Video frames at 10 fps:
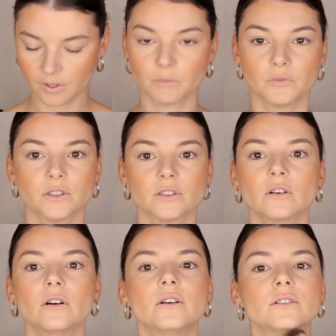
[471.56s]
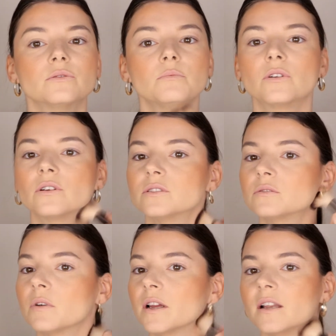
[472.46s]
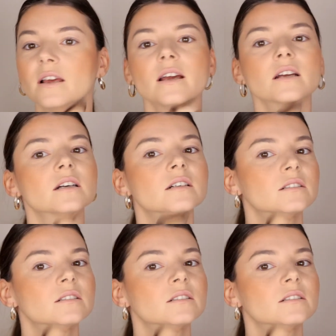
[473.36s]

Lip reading: I'm also going to bronze my neck.